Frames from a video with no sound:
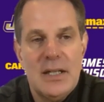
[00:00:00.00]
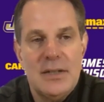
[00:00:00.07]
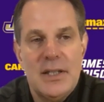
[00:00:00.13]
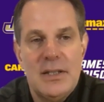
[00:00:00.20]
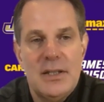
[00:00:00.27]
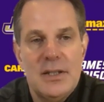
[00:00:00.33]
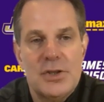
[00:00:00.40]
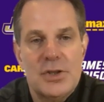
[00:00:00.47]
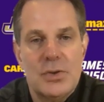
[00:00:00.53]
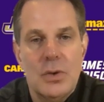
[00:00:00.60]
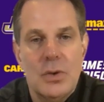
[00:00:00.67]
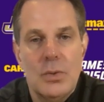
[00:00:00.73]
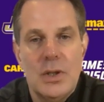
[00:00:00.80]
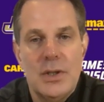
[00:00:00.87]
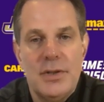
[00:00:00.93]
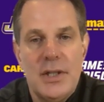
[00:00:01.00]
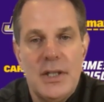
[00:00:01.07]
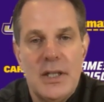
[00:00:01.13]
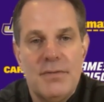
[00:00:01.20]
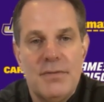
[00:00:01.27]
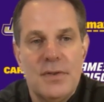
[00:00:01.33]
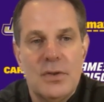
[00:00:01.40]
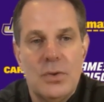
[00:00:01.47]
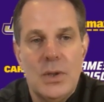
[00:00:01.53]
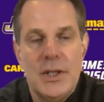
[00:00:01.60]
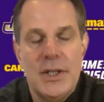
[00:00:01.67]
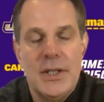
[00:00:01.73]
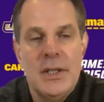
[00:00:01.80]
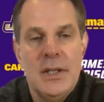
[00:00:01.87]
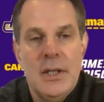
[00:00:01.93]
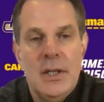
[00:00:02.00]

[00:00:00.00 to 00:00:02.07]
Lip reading: They did score one at the end for 20.